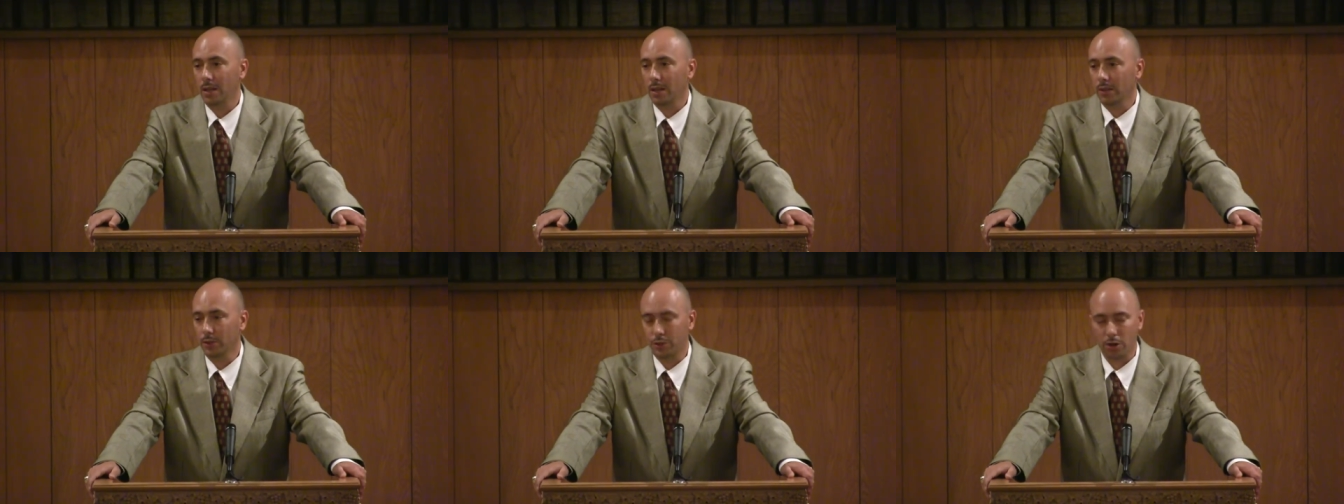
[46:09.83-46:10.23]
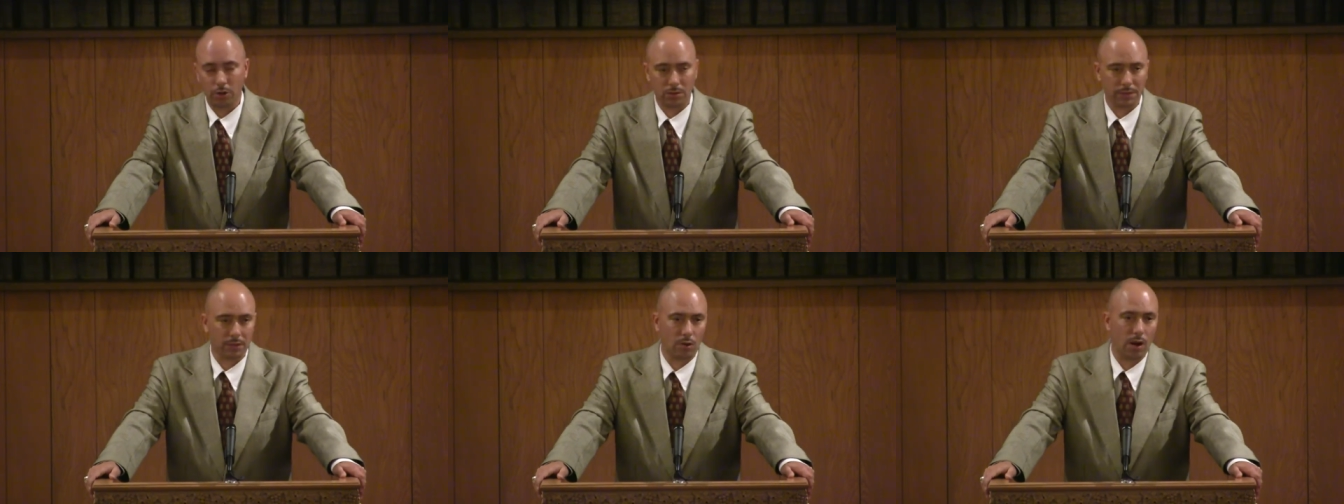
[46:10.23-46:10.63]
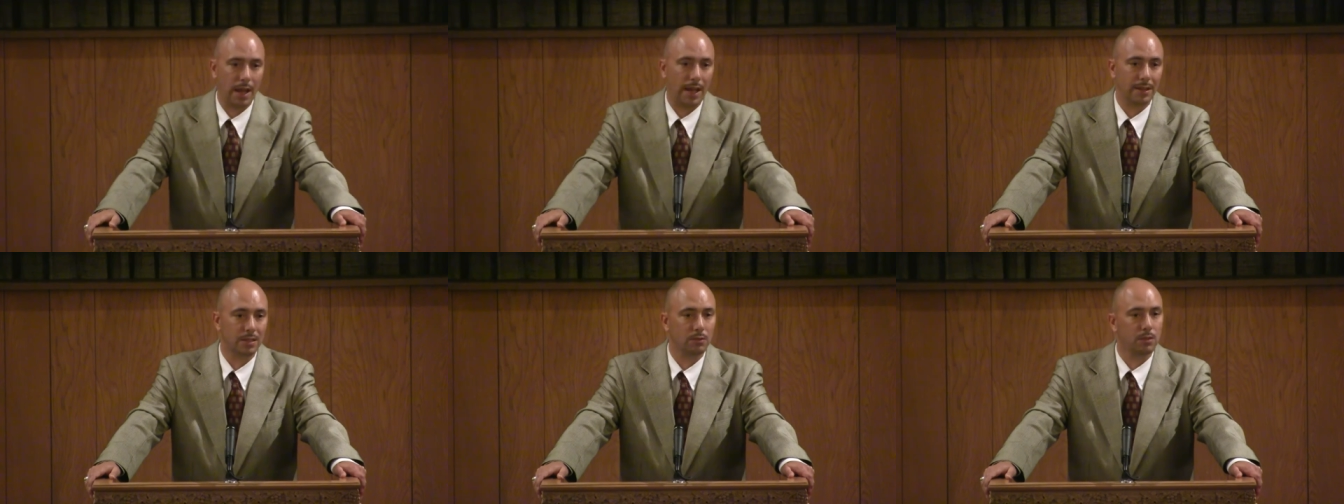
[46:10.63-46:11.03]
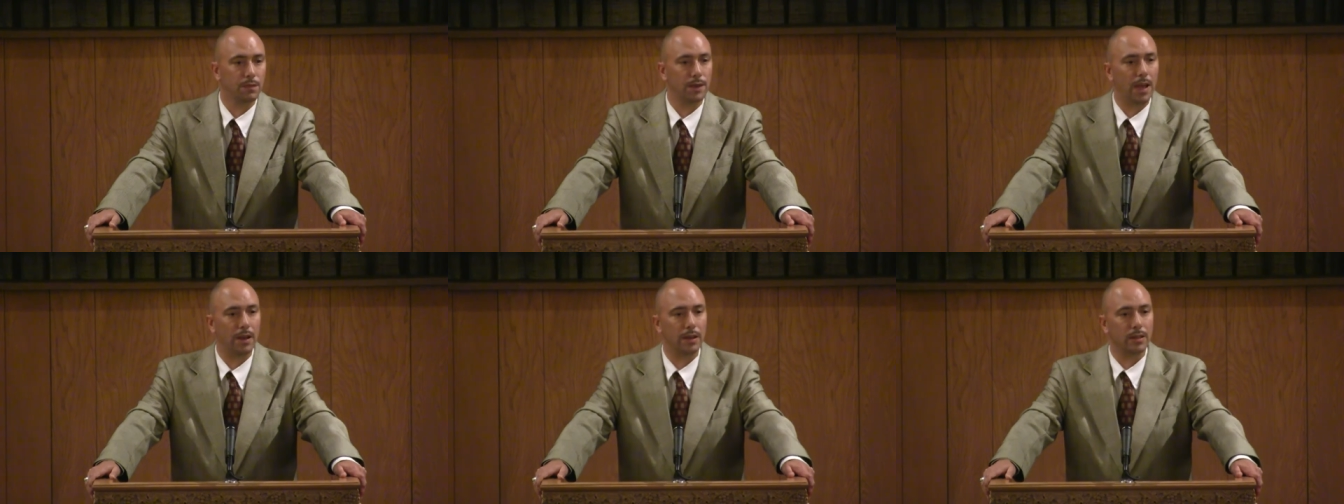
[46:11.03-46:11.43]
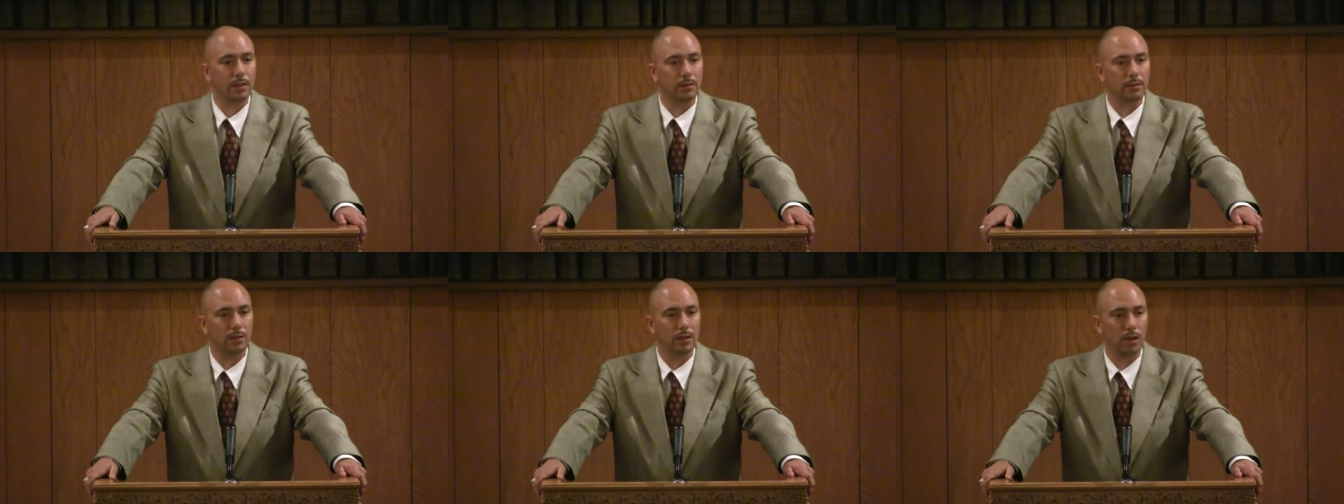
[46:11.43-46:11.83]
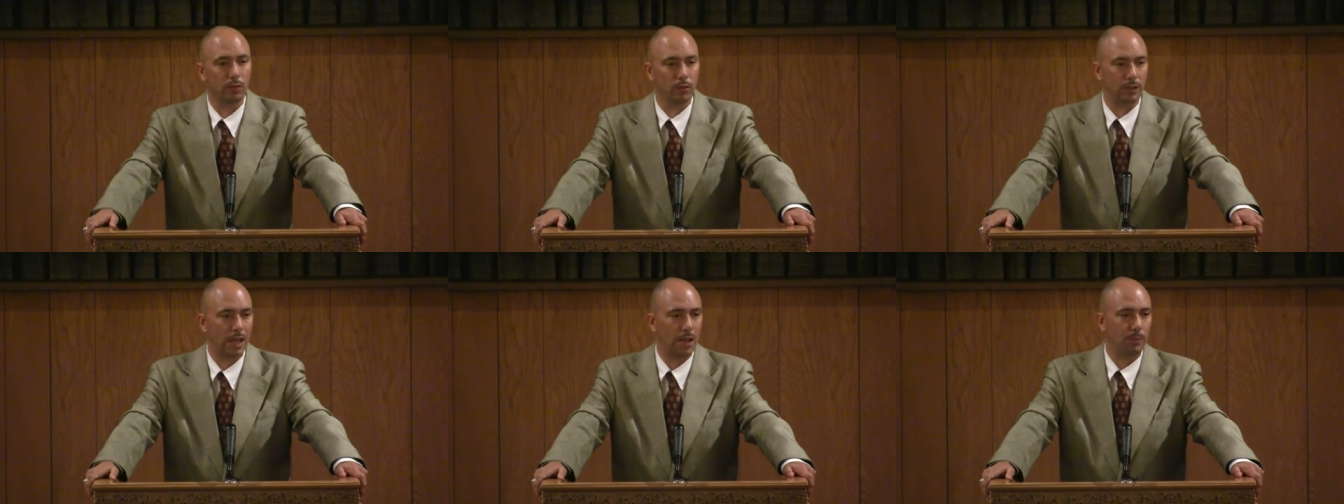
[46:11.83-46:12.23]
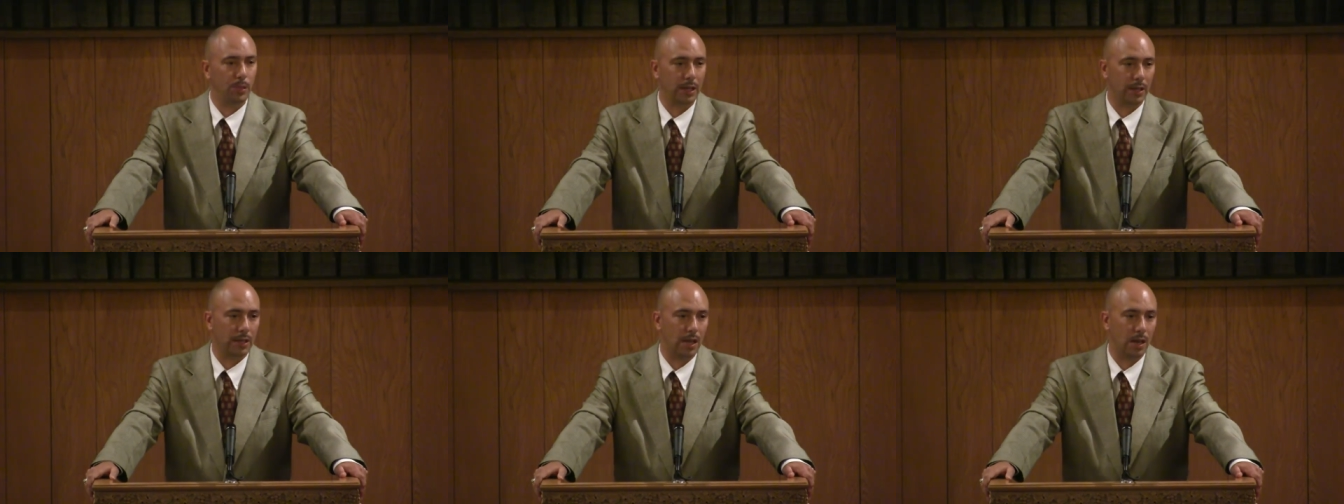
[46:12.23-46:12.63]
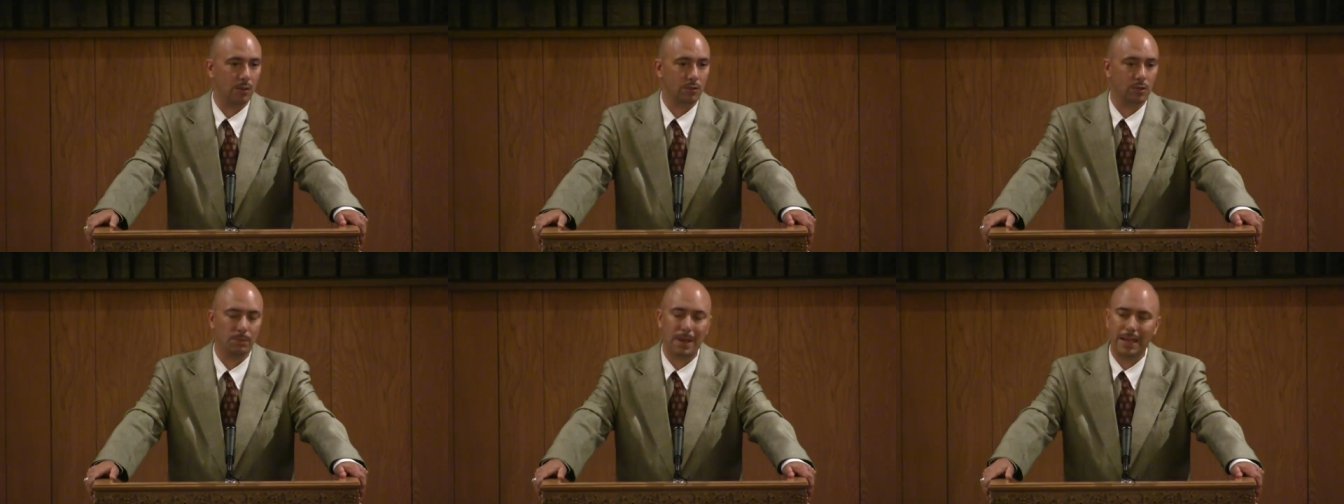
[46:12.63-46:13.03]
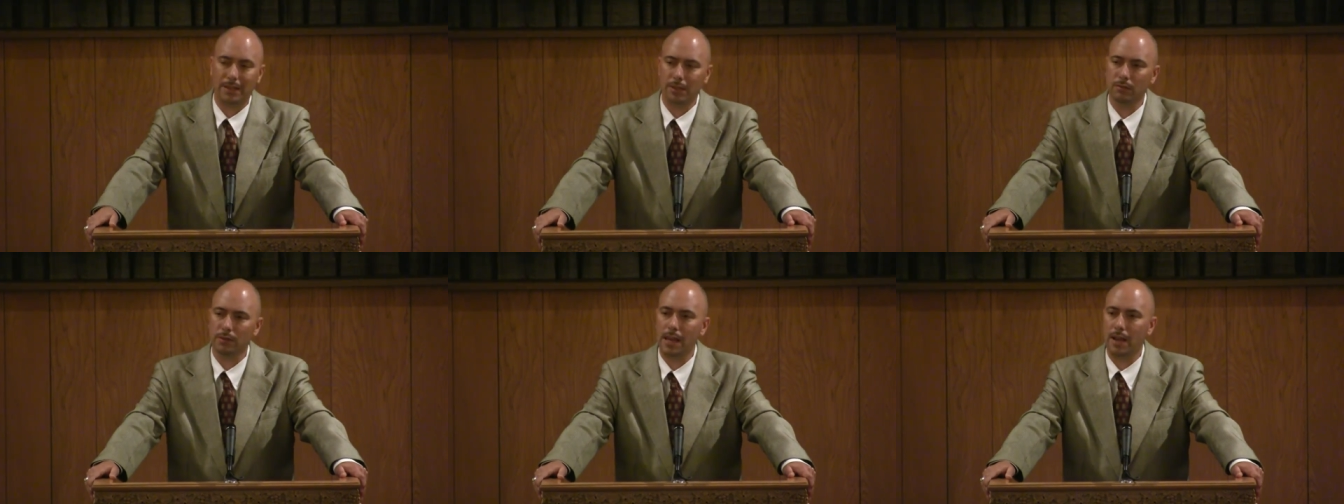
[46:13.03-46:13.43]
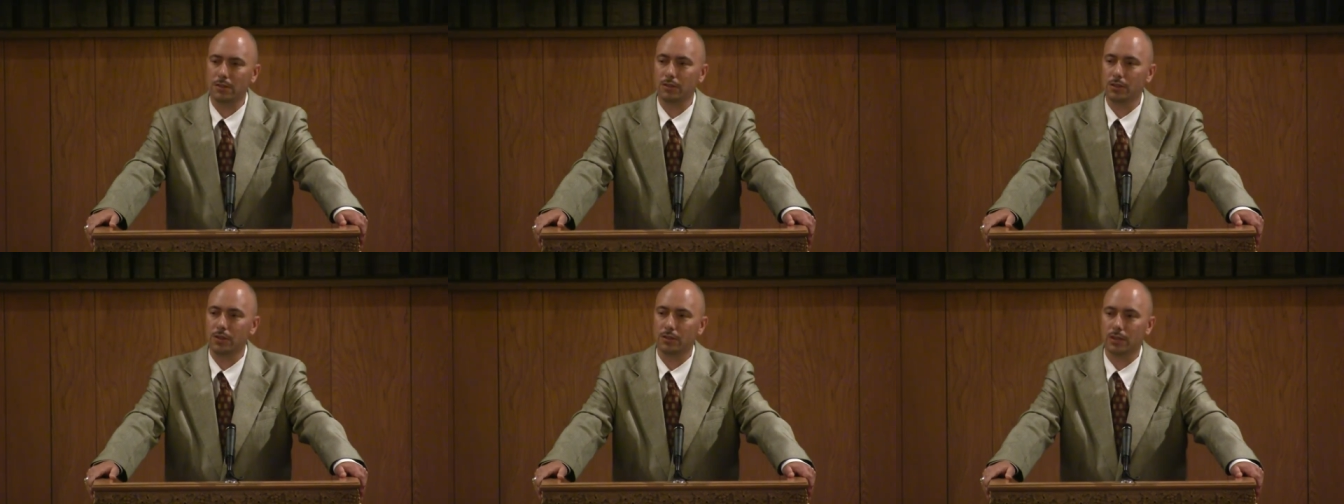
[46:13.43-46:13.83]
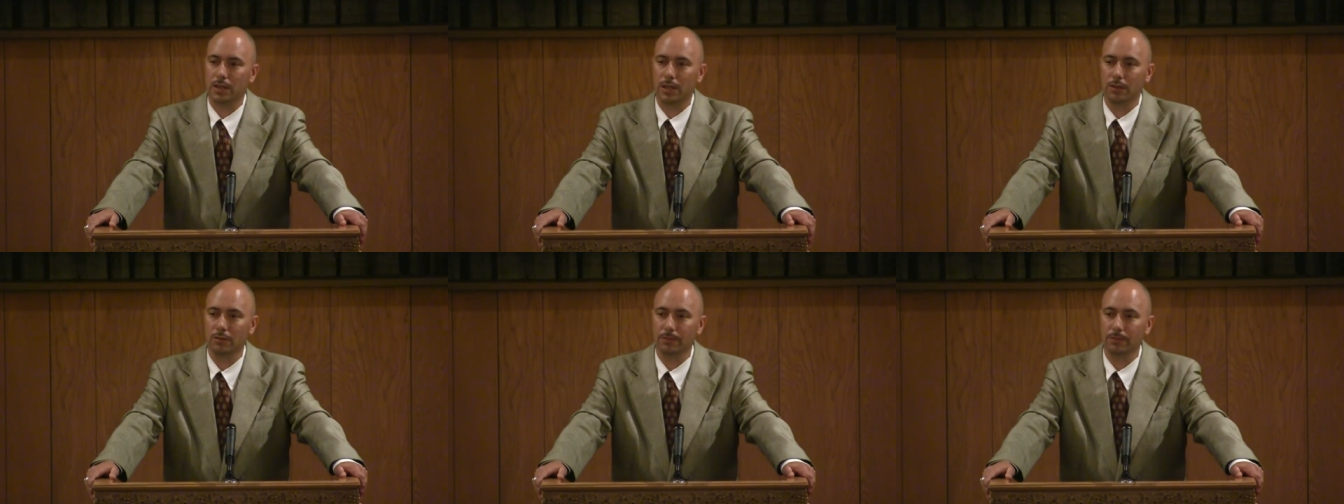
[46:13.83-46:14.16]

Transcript: the Church of Christ that was founded on, on the day of Pentecost about 2,000 years ago,